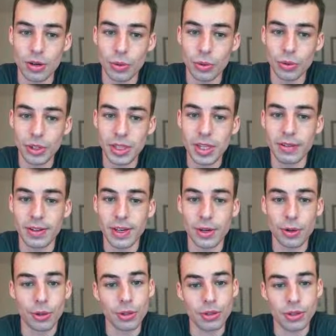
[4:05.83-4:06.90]
only of
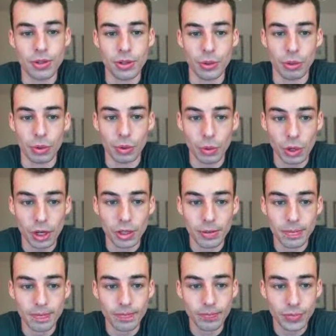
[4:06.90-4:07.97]
characters 0 and 1.
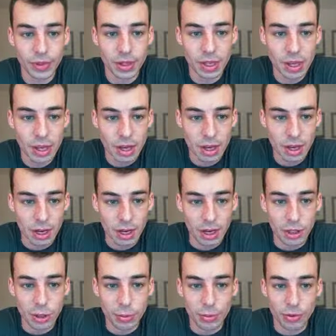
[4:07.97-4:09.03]

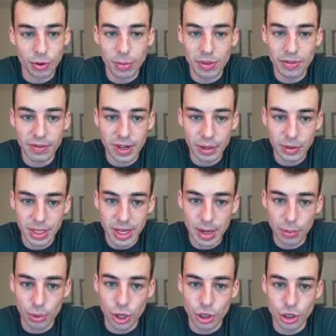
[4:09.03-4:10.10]
You perform the following
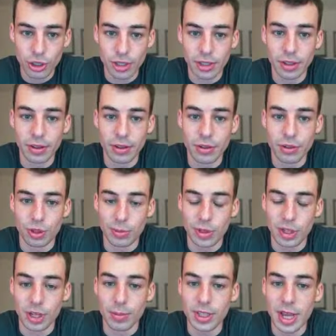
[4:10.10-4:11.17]
operation until the string
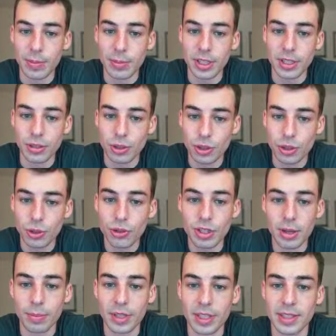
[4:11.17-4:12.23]
becomes empty. Choose
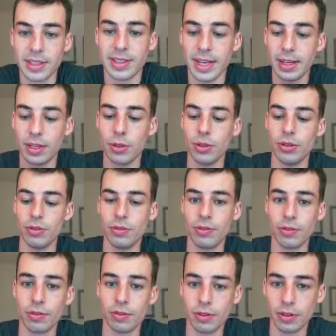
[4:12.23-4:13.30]
some
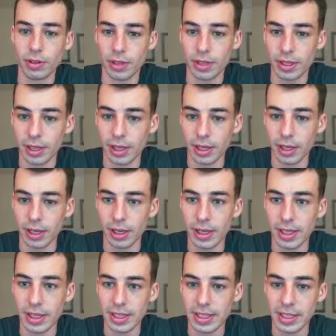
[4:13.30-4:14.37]
consecutive
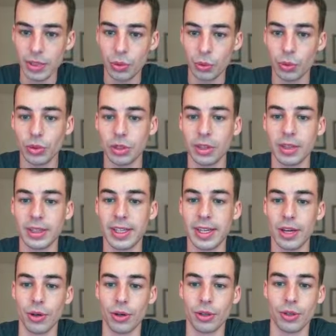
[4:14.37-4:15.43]
and equal
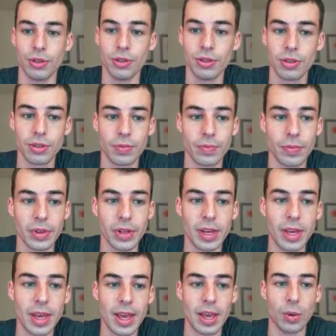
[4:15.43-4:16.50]
characters,
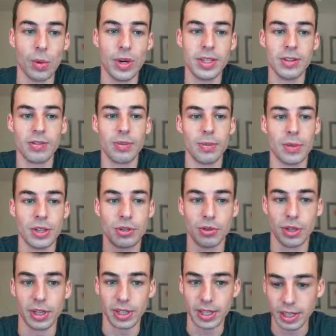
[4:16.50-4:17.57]
erase it from the
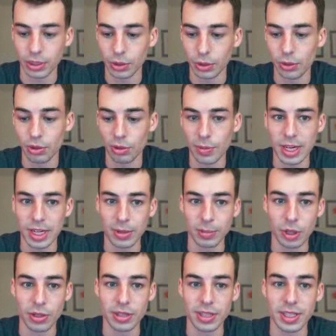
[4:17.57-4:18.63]
string, and glue the remaining
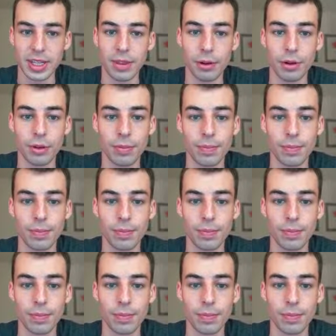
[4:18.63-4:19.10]
parts together.